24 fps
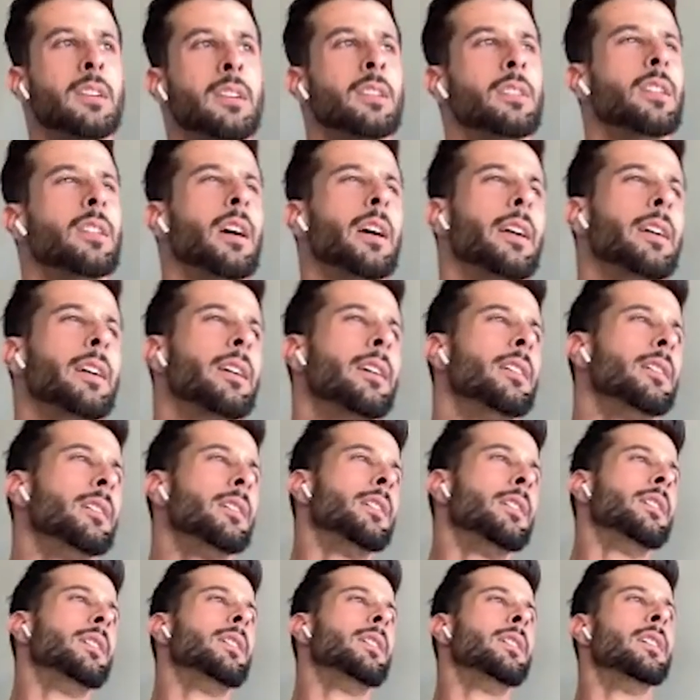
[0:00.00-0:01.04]
Like
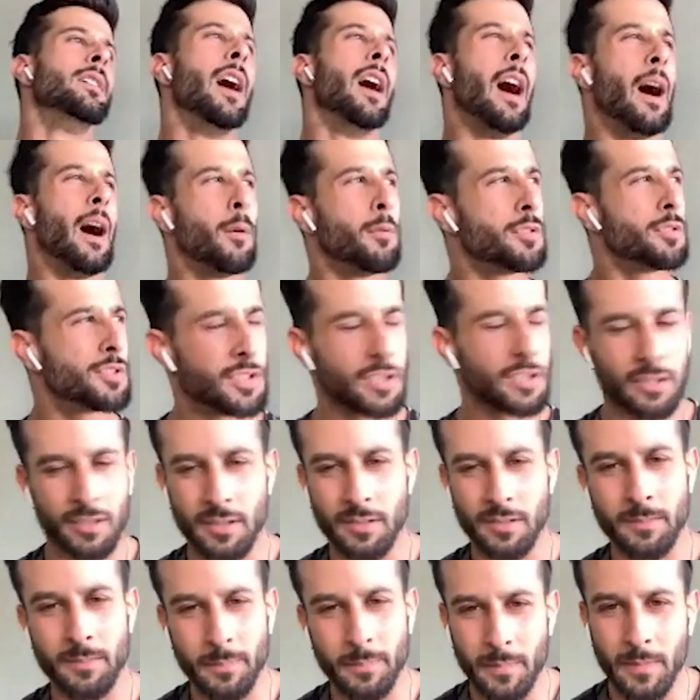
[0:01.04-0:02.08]
I was just
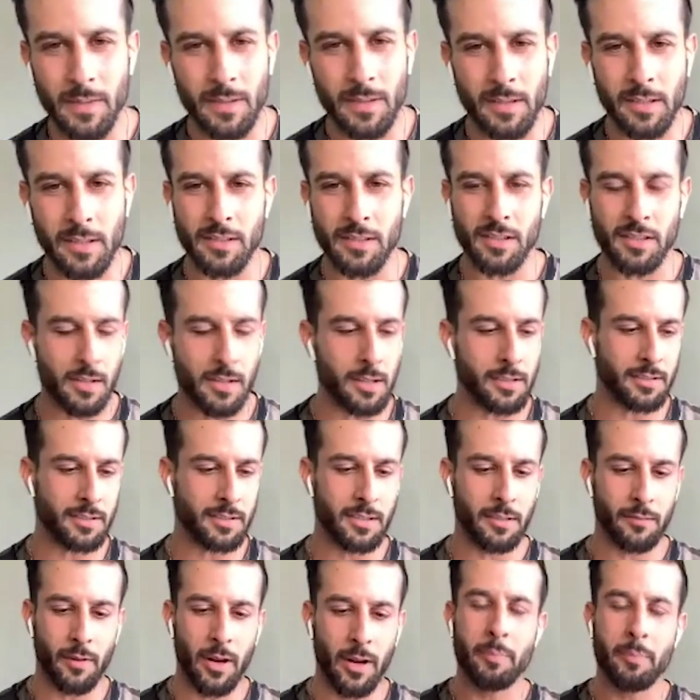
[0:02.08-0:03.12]

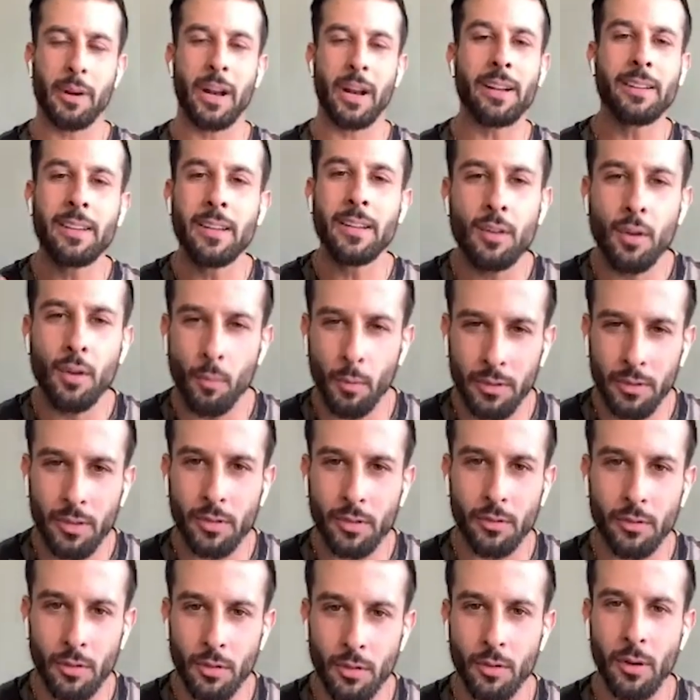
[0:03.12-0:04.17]
disgusted, right? But I didn't know what to
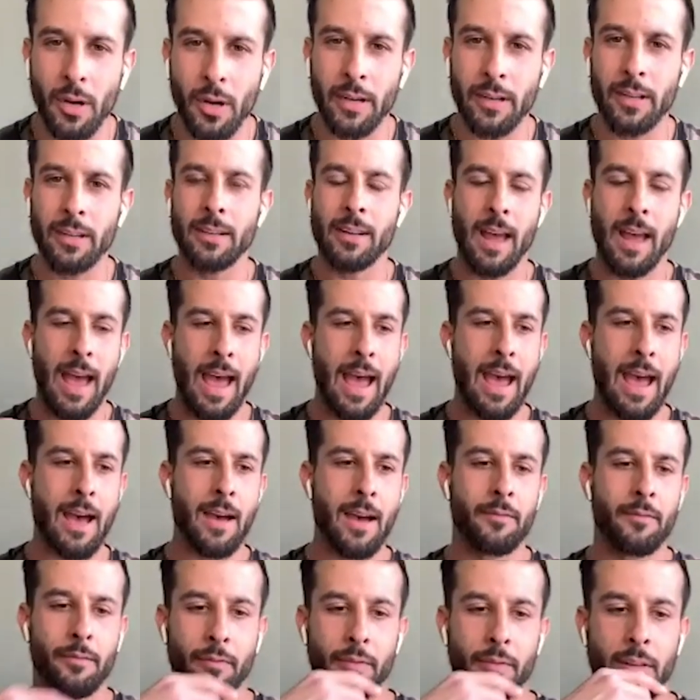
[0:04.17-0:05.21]
do. I didn't
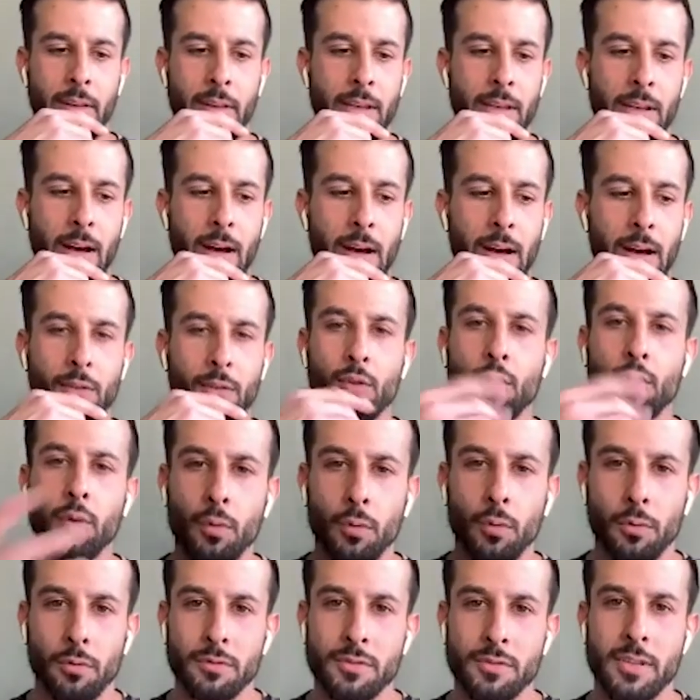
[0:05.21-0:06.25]
have the uh,
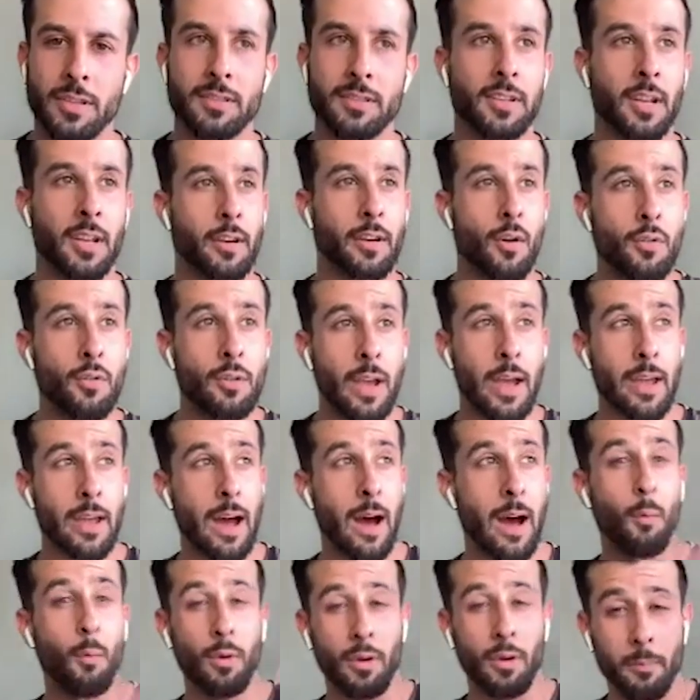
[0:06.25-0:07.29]
tools. It's like, okay,
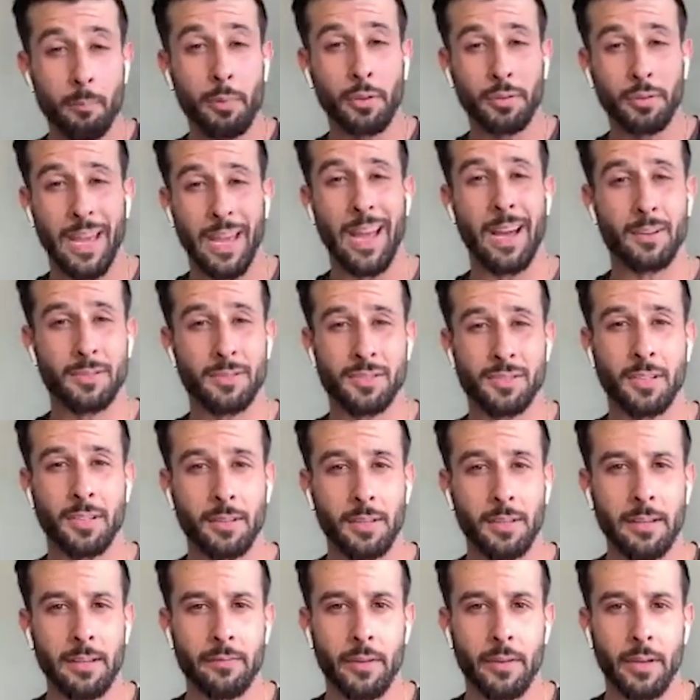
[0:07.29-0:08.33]
I want to build a house to
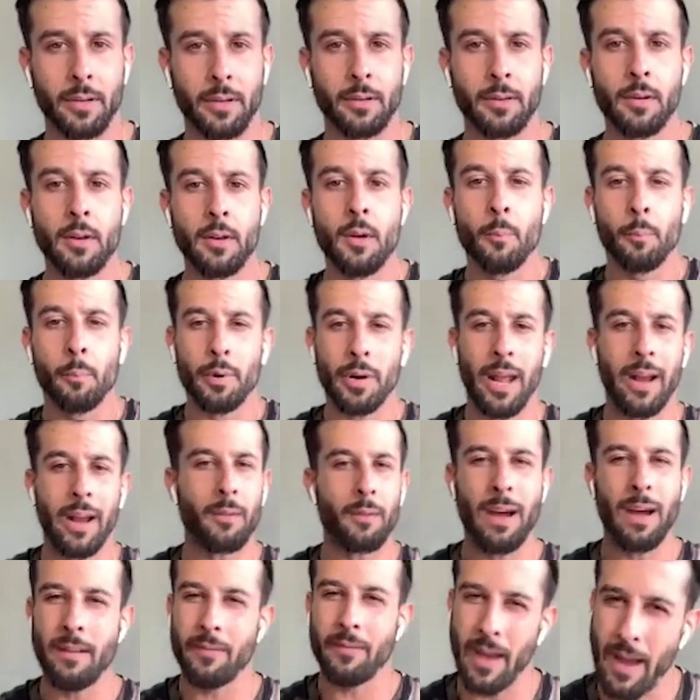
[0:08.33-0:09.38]
live in, but I don't
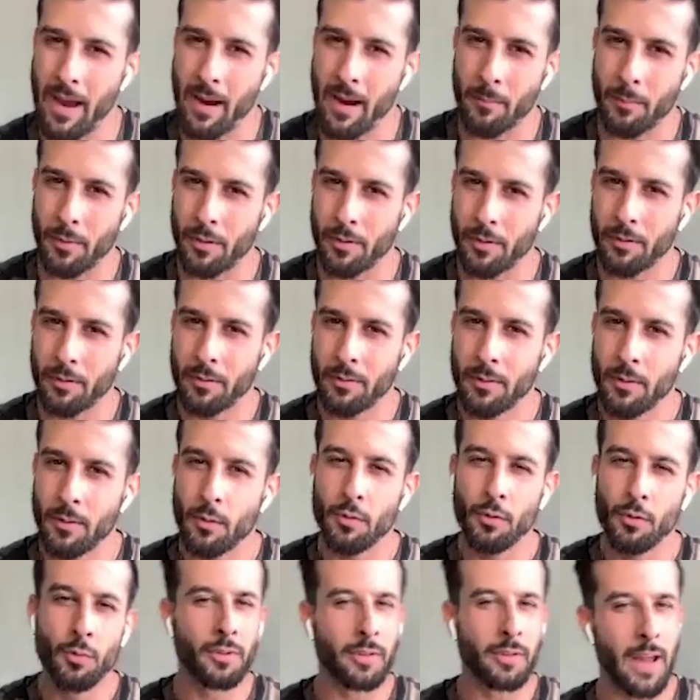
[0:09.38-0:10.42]
have a hammer,
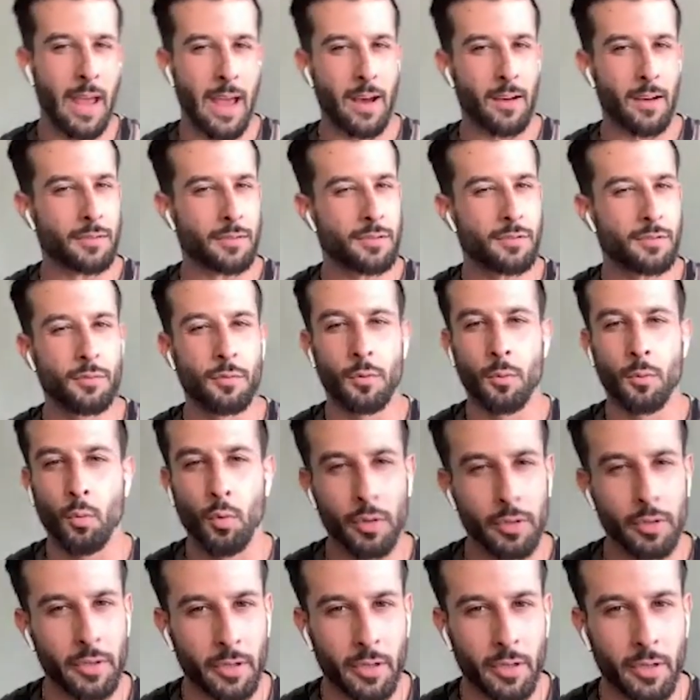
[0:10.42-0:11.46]
nor nails, nor
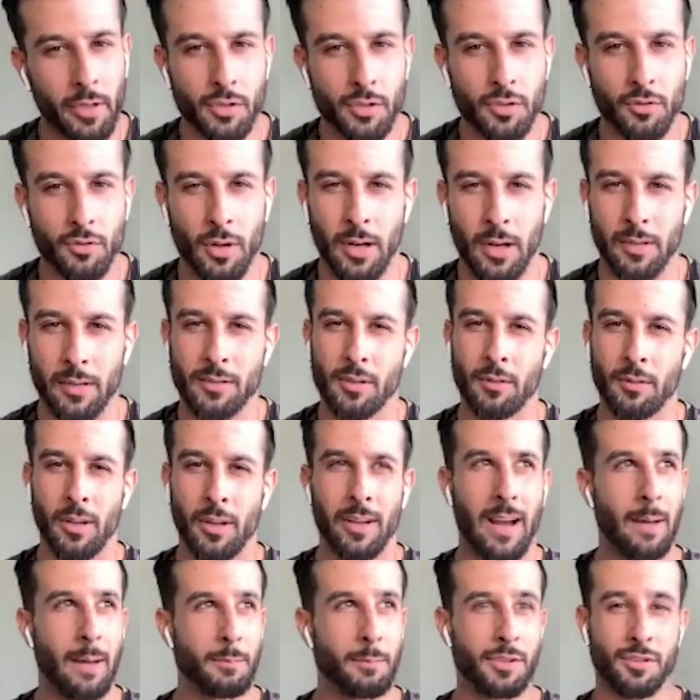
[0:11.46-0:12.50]
wood to construct. So, like,
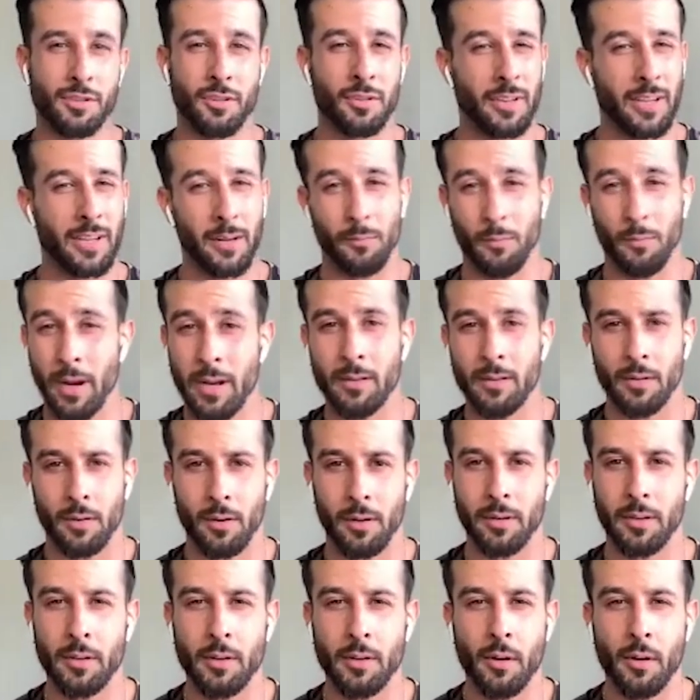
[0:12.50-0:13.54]
I'm just going to get rained
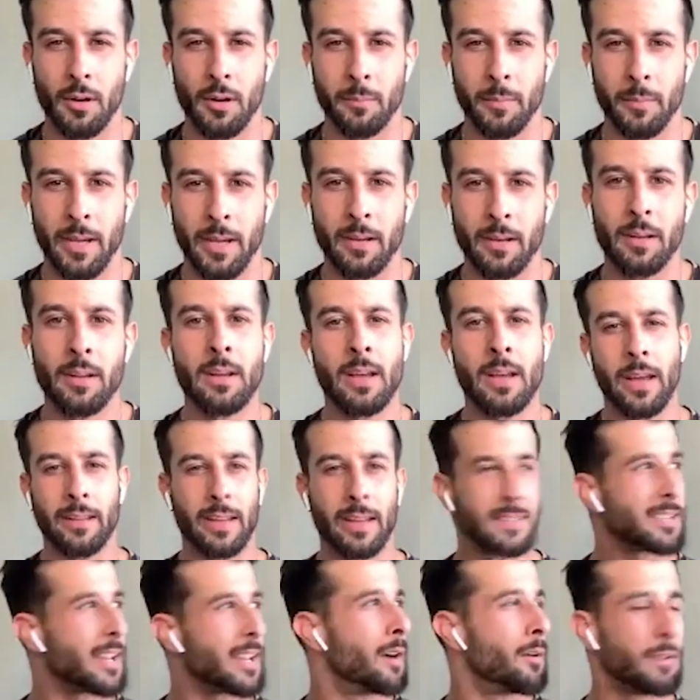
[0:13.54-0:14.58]
on. You know what I mean? And
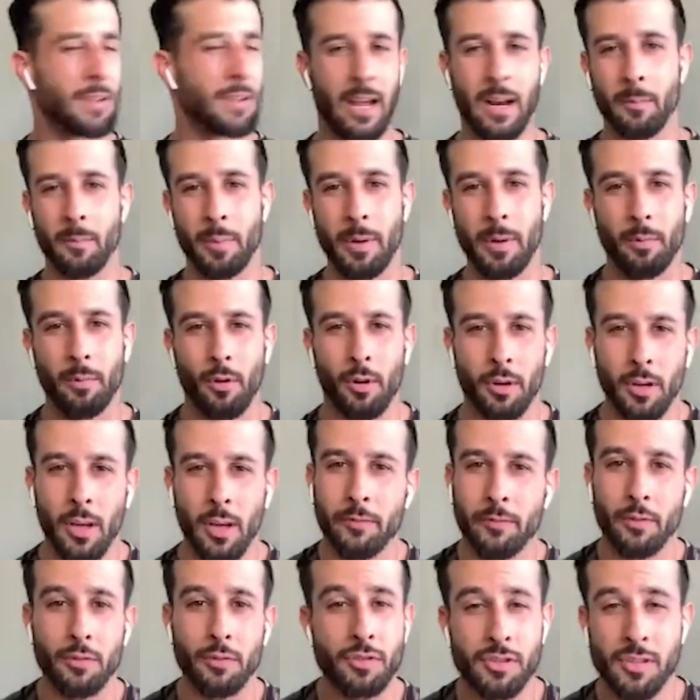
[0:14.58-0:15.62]
that's yeah. how a lot of people are in
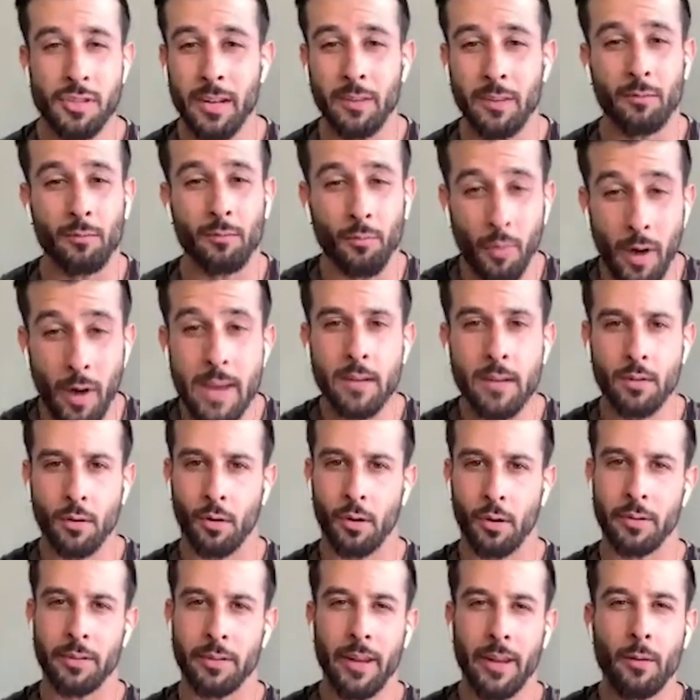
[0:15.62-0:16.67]
life. They're just getting rained
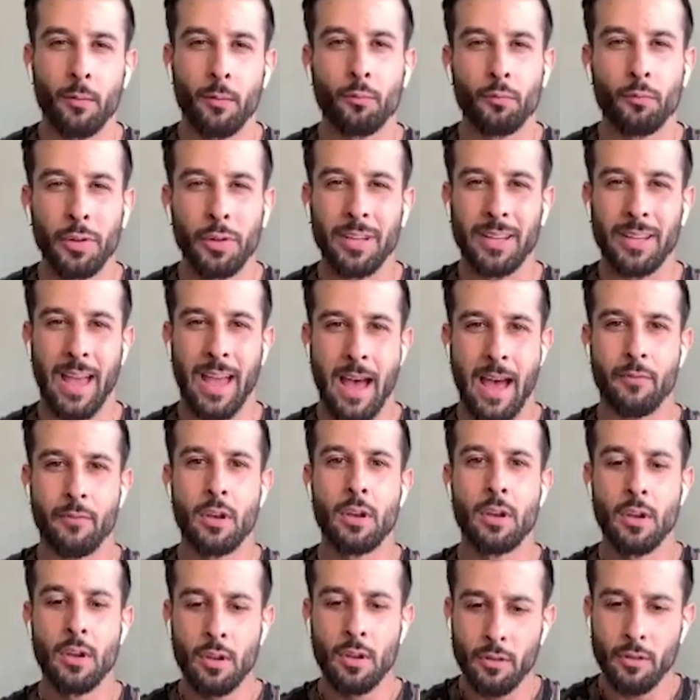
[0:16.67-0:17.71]
on. They don't really have
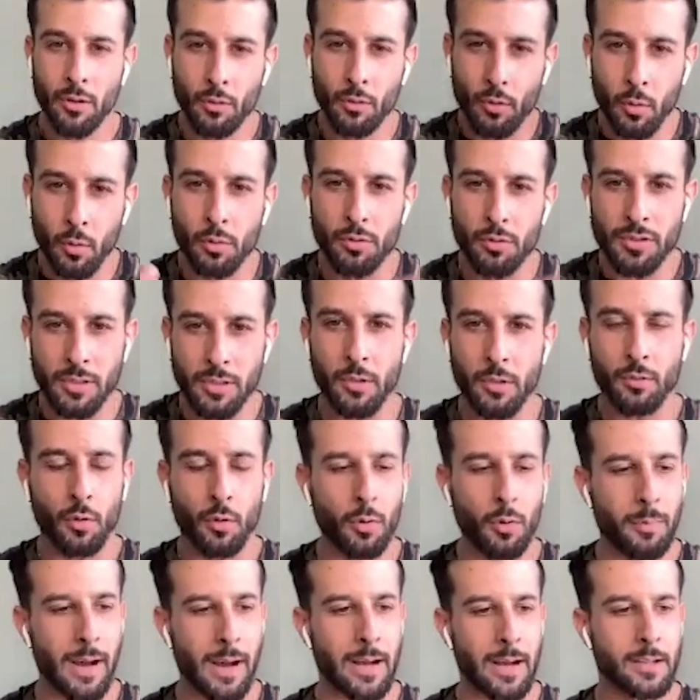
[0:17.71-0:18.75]
the tools in the
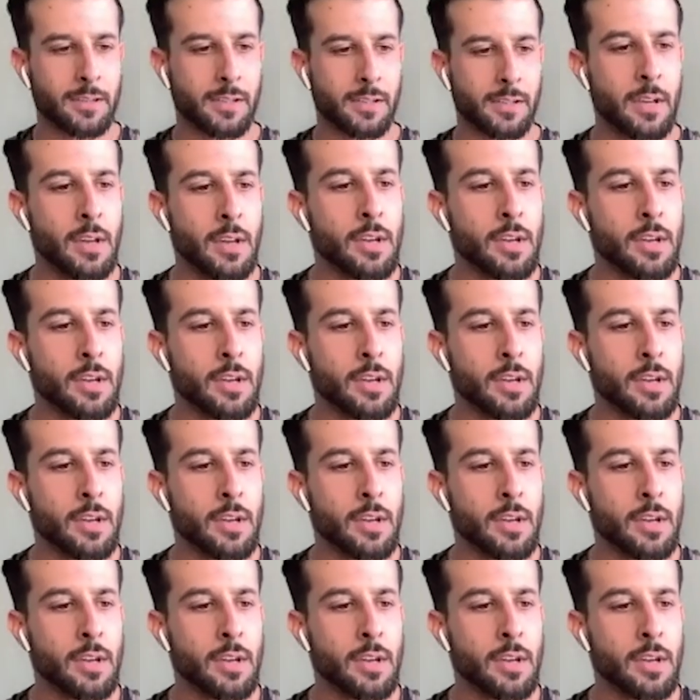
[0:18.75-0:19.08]
toolbox.